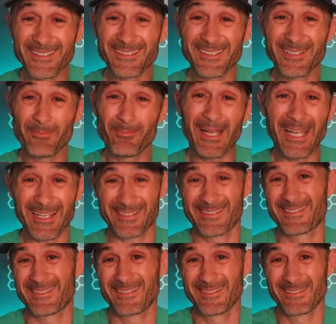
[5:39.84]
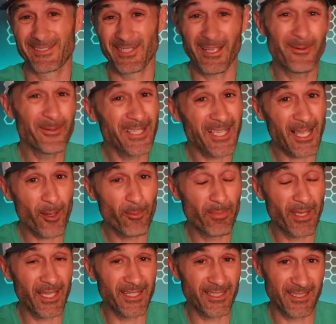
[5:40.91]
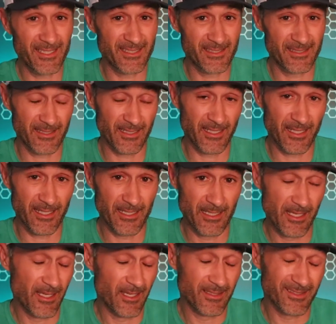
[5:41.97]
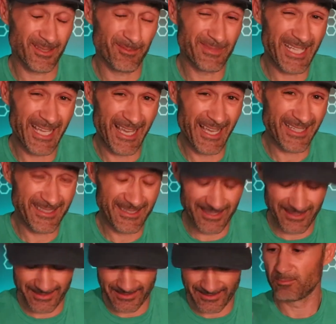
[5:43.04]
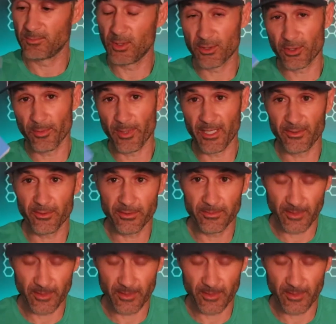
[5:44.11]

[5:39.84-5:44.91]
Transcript: is in the box, shall we? I'll bet it's some tags. User manual,